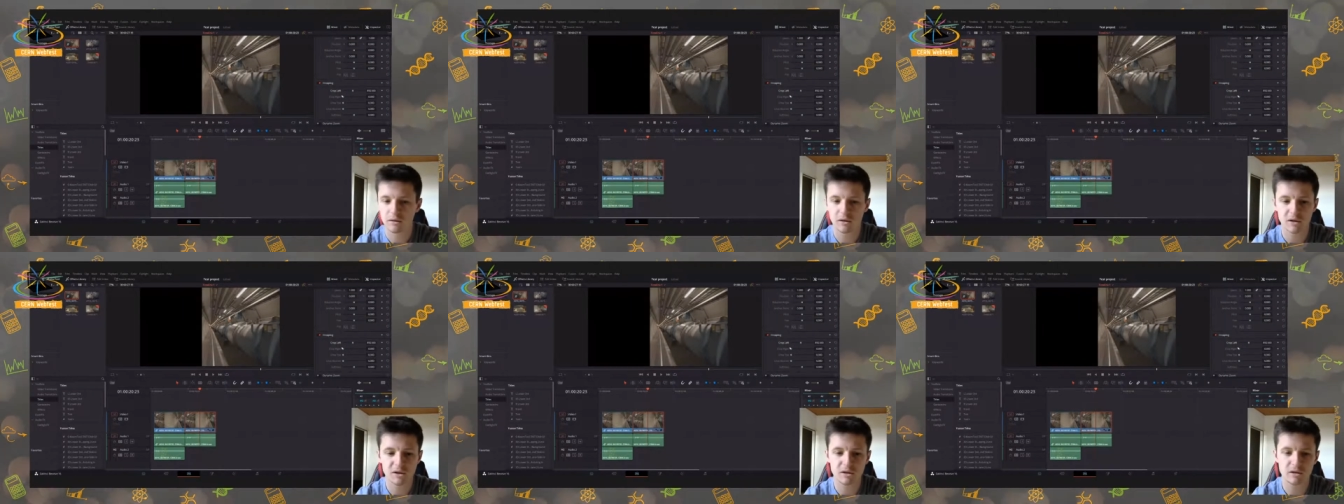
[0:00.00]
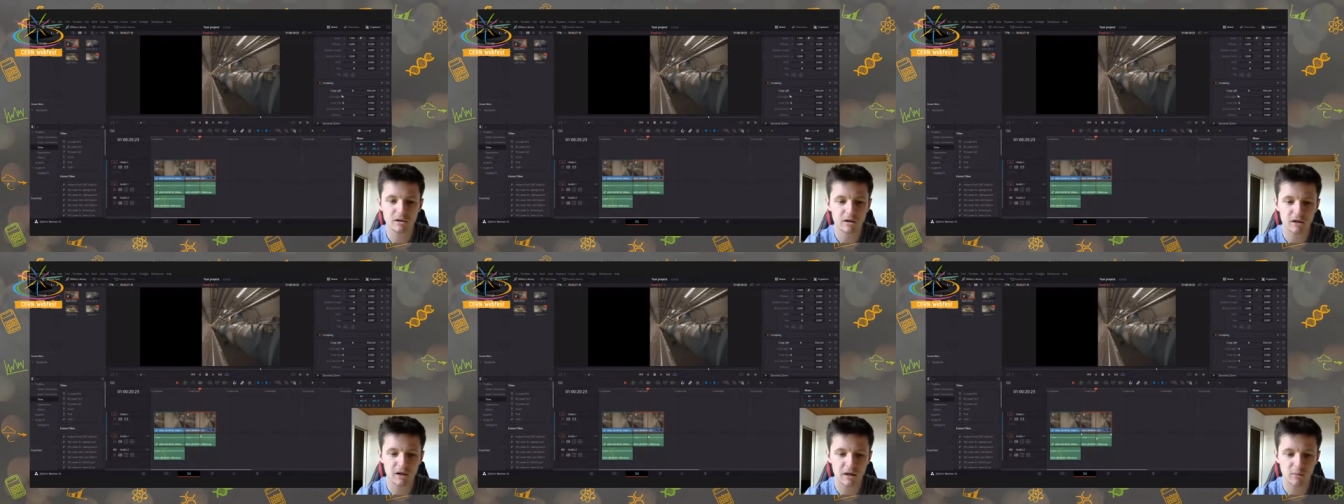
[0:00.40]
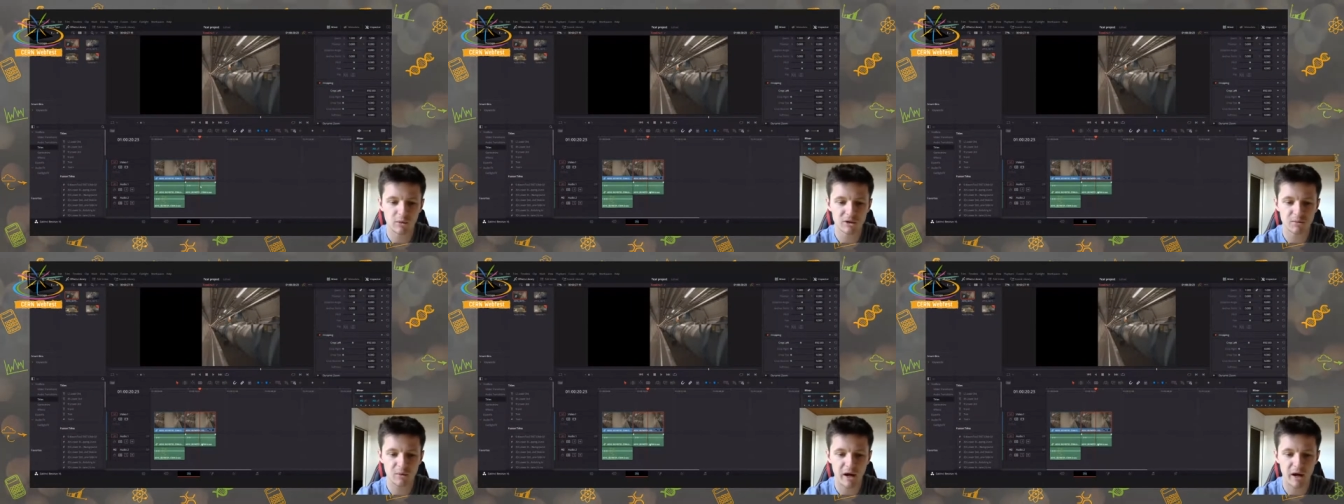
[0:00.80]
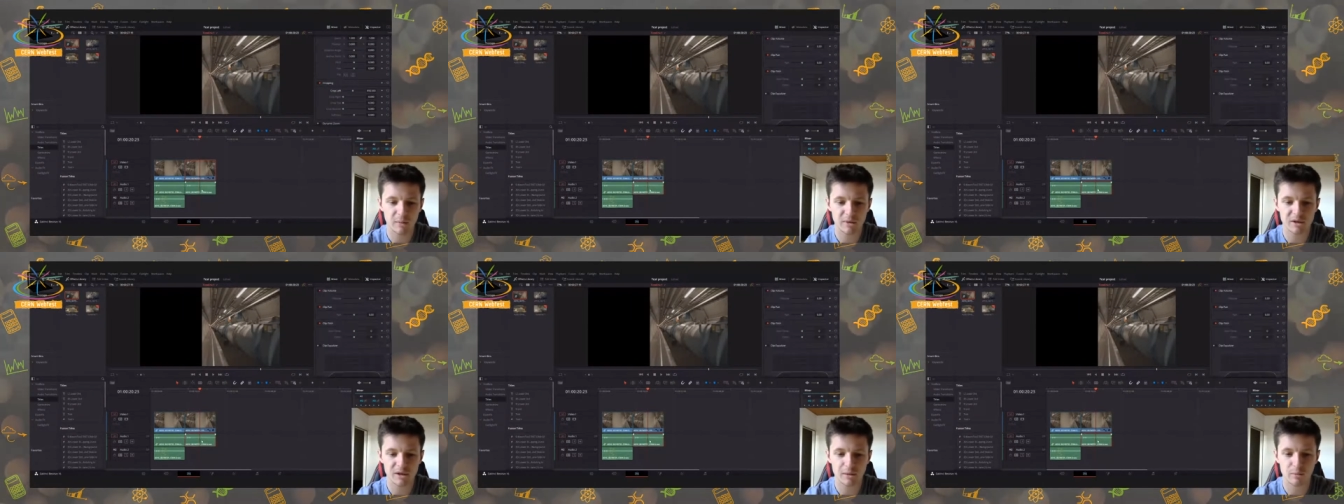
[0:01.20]
this enables
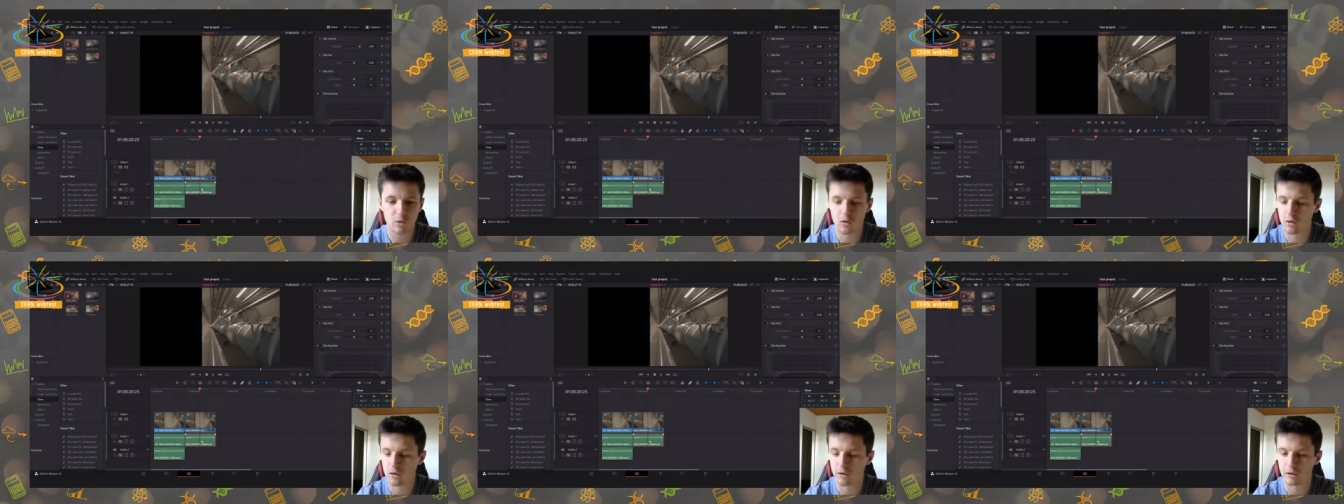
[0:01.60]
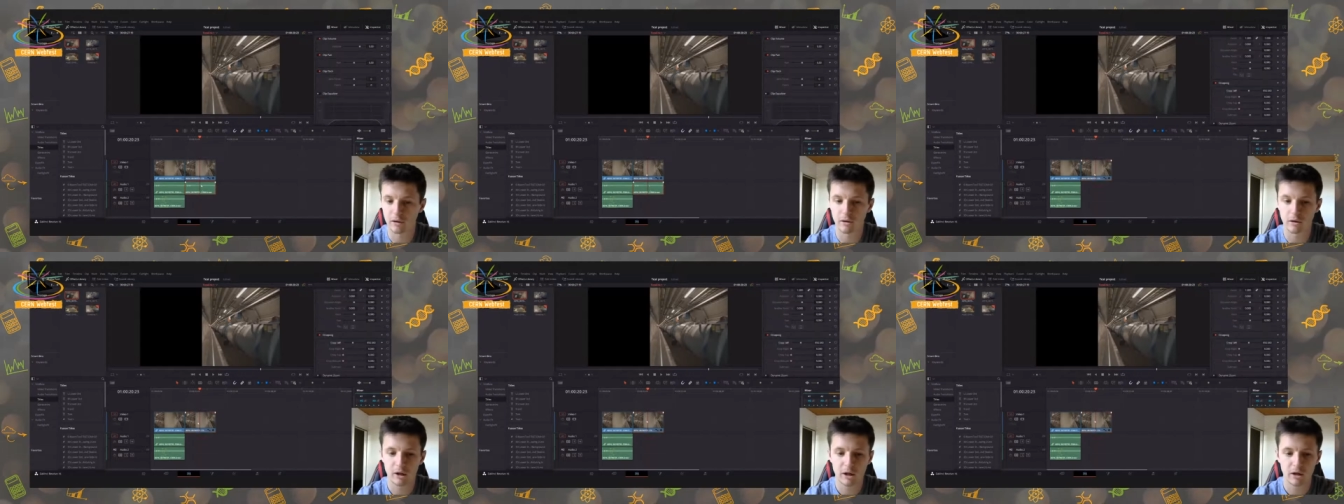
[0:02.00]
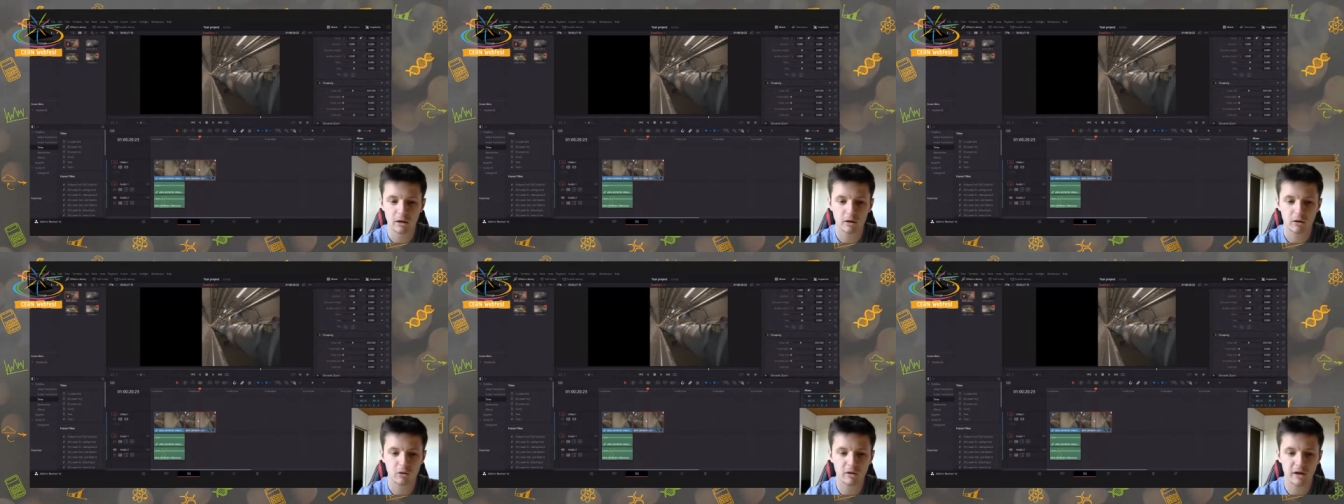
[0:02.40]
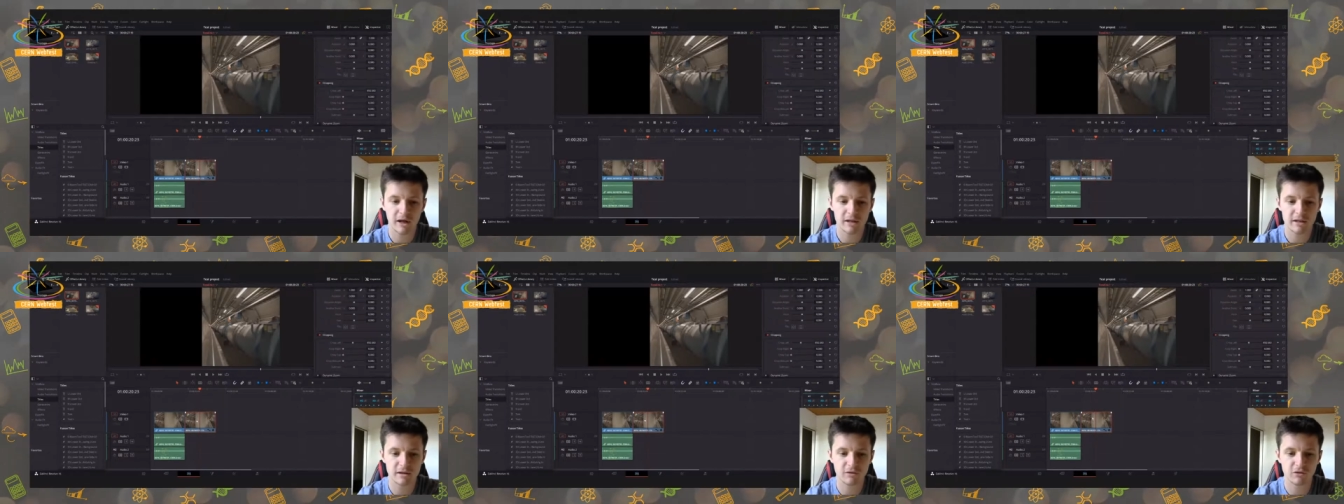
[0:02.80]
perhaps some more uh,
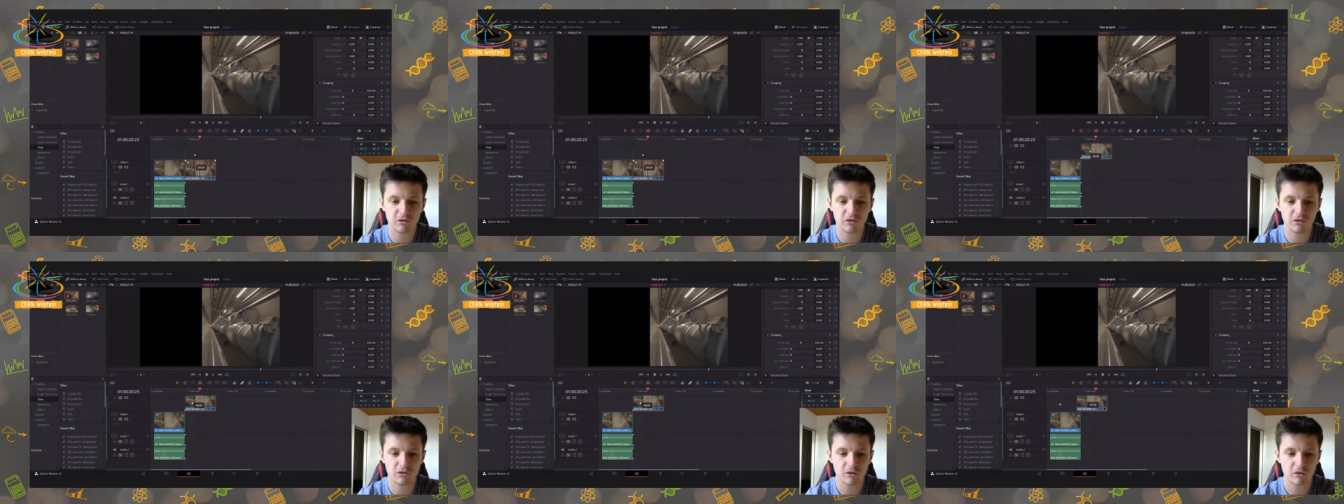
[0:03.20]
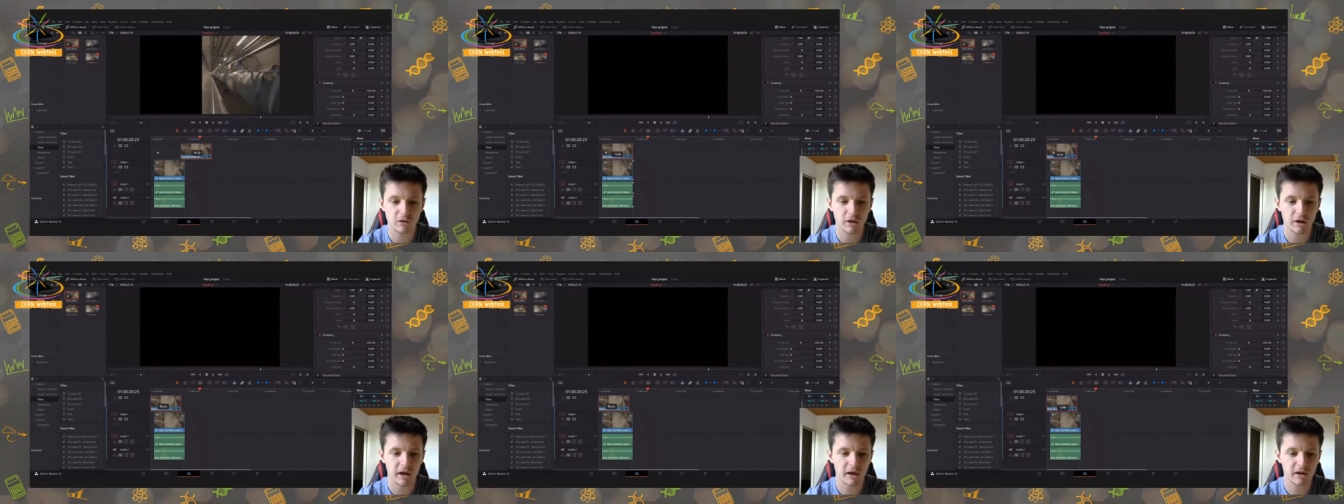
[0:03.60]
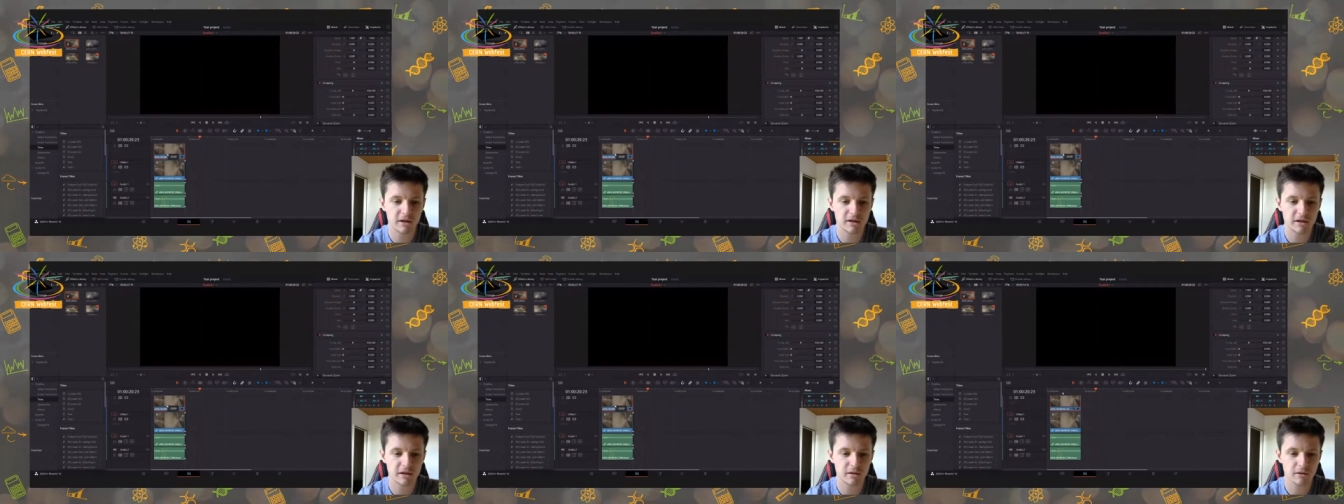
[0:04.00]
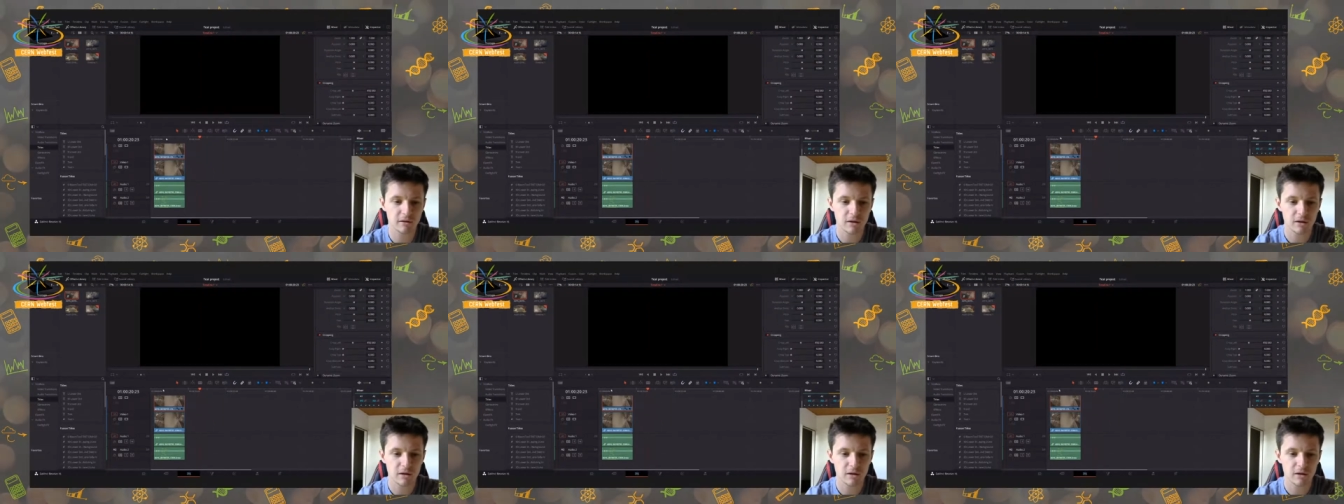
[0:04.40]
creative editing.